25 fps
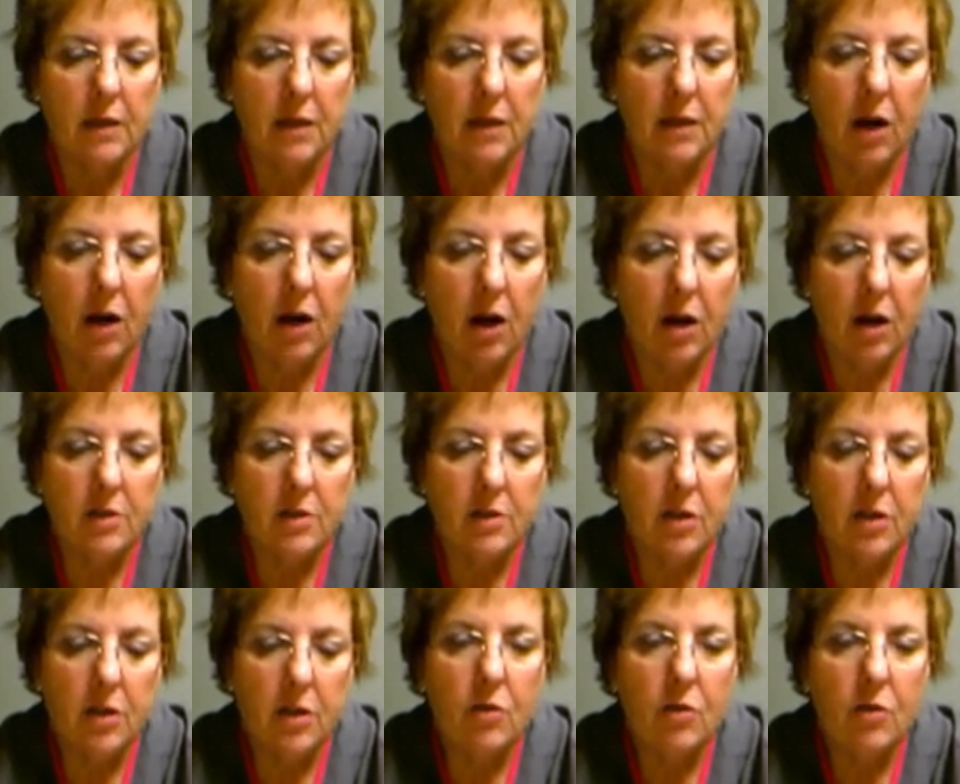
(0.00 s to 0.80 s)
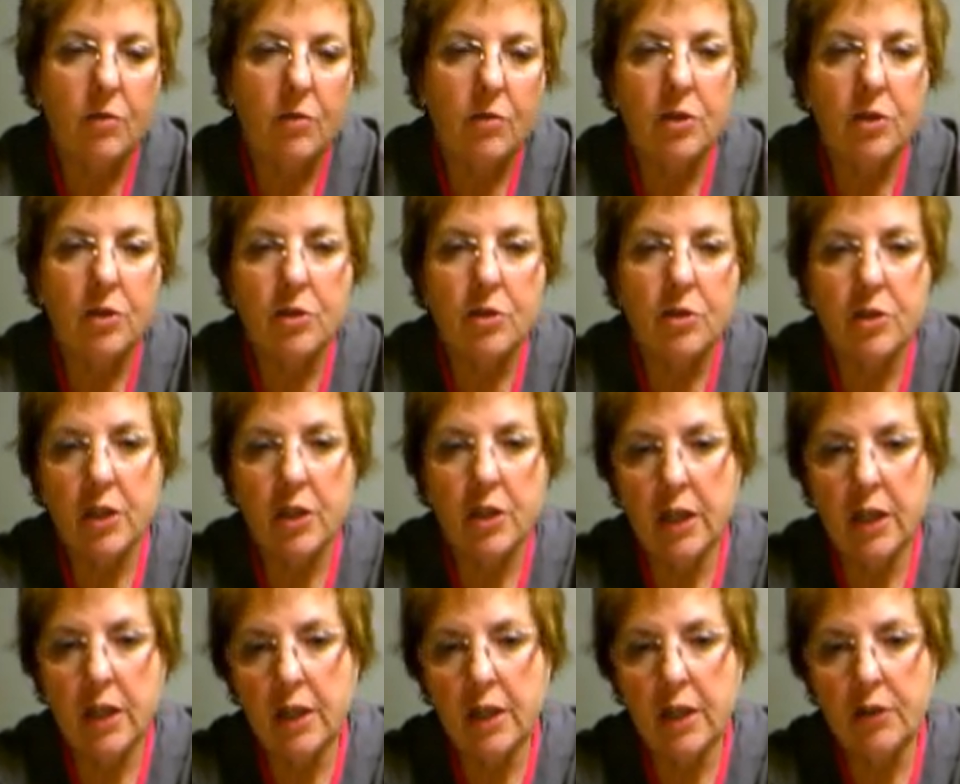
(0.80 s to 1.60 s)
Also, there's
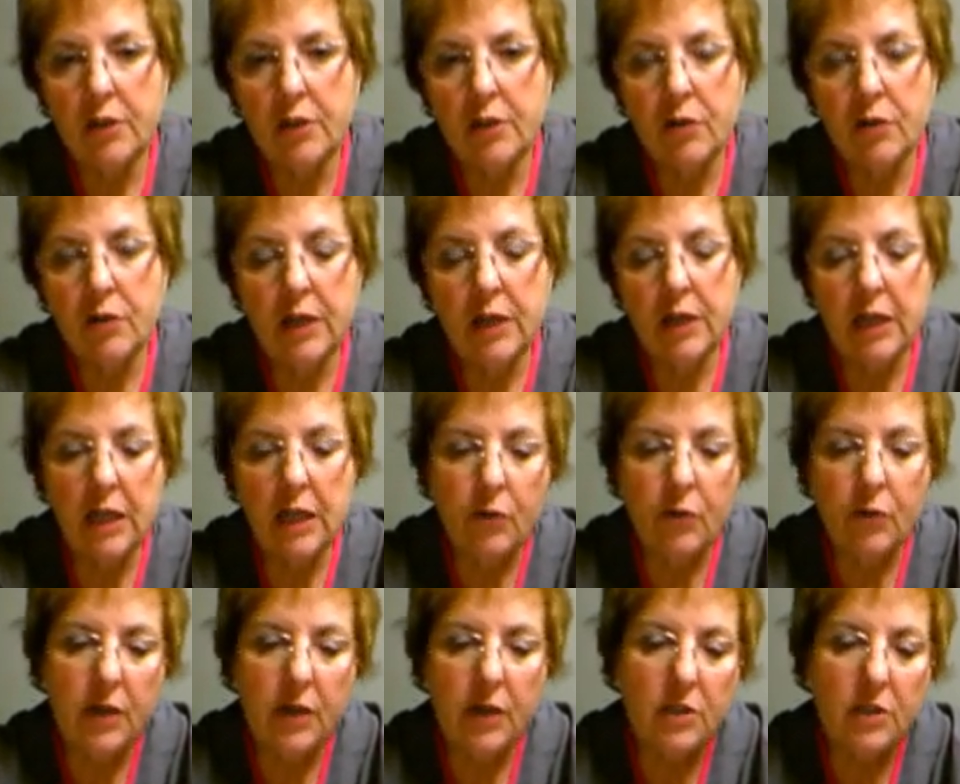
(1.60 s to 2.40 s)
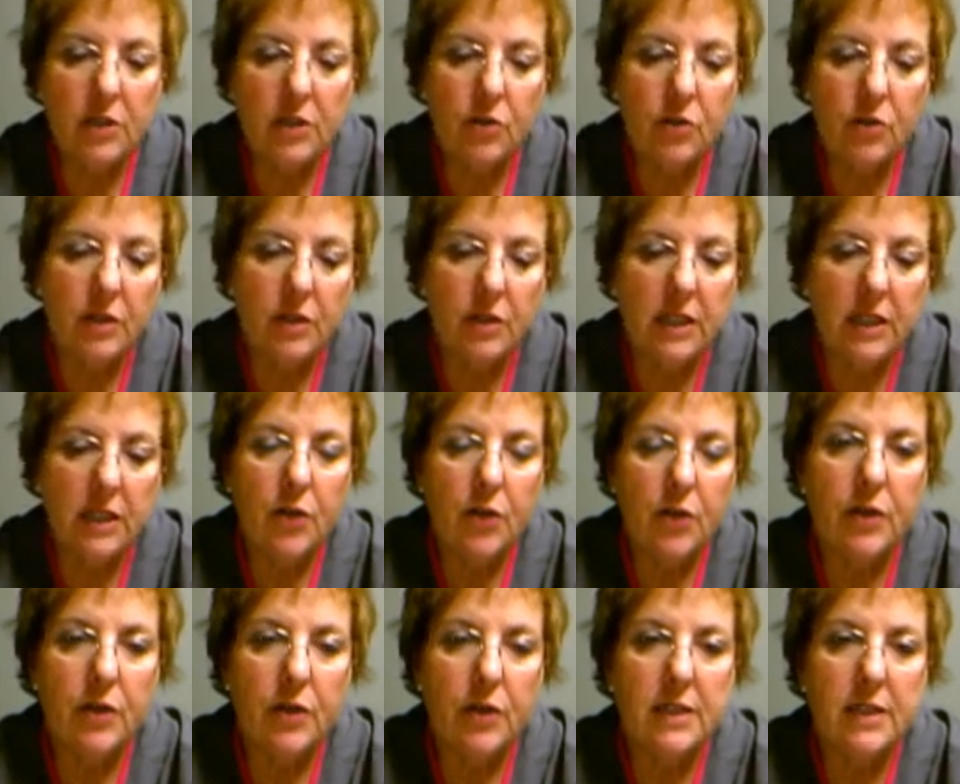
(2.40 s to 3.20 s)
either an increase or a
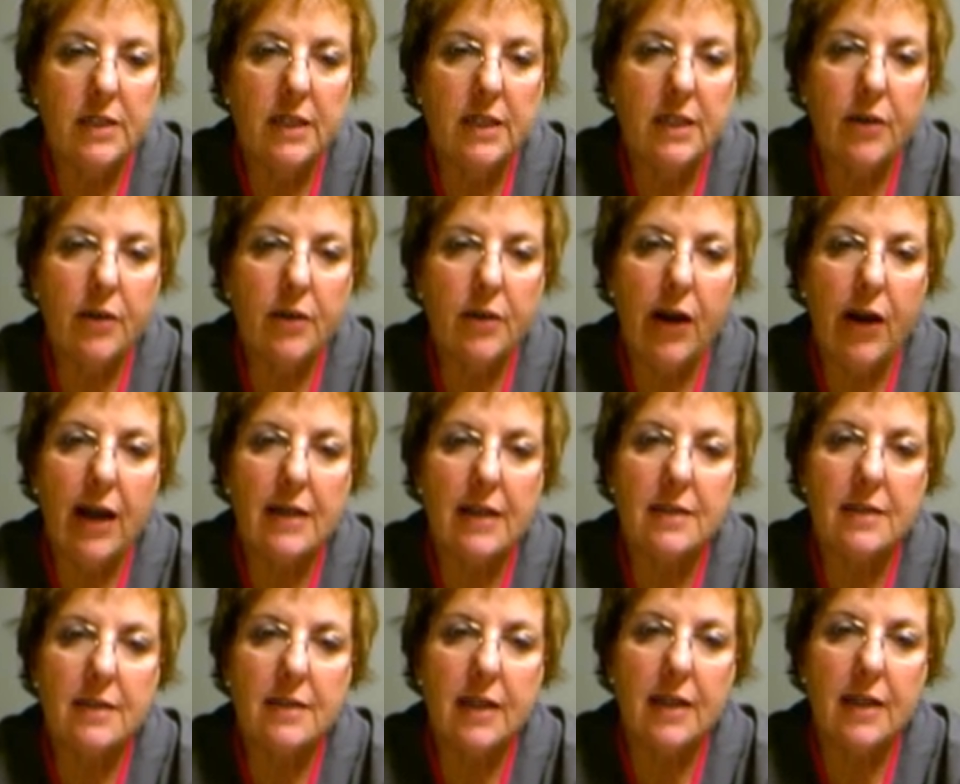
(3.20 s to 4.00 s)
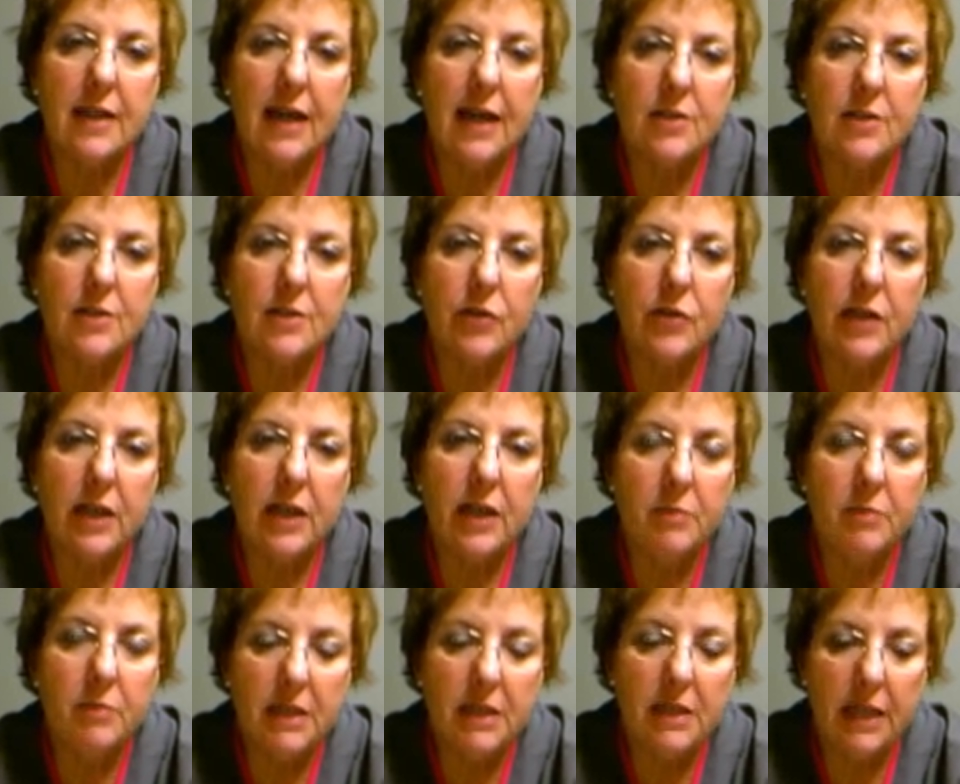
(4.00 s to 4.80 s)
decrease in the gastric
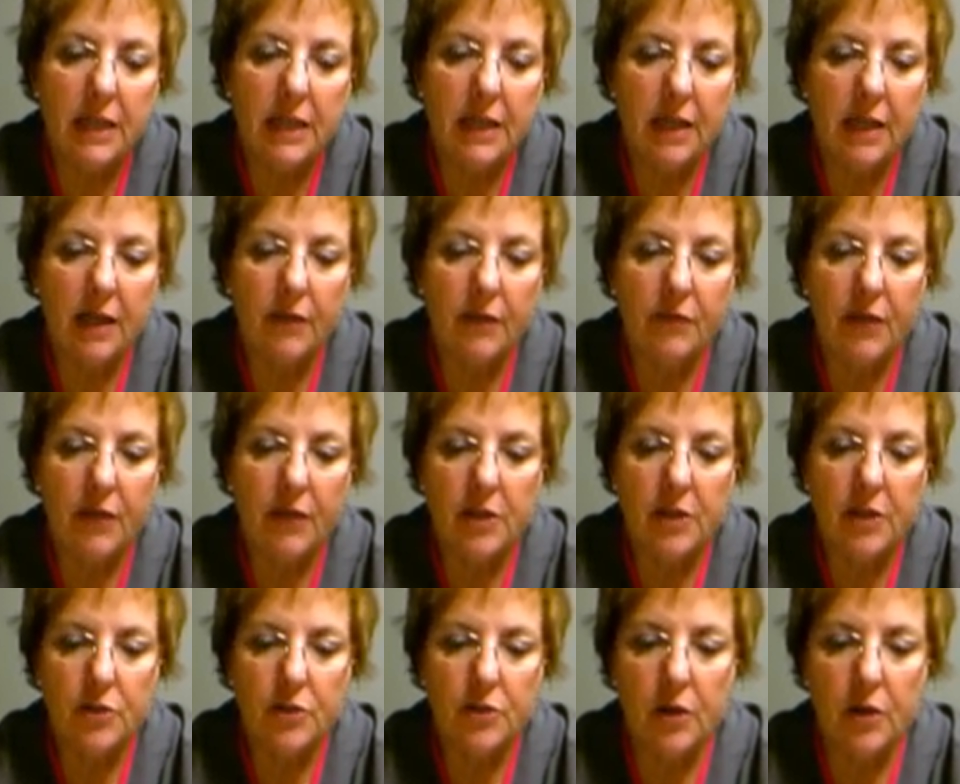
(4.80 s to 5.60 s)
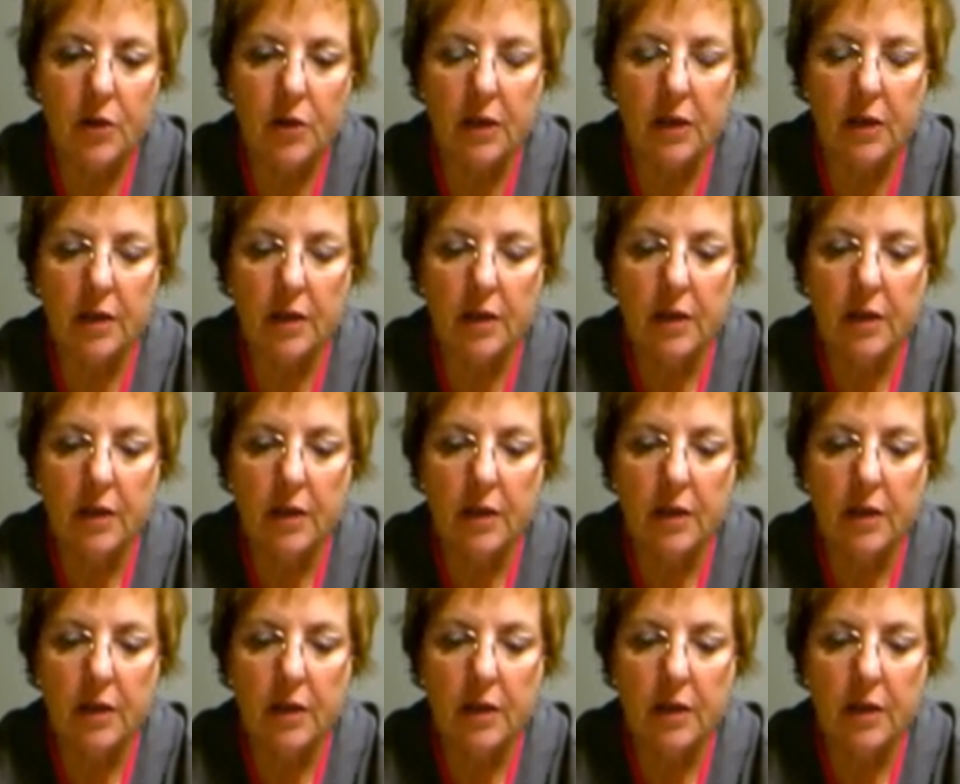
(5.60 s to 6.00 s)
emptying of that drug.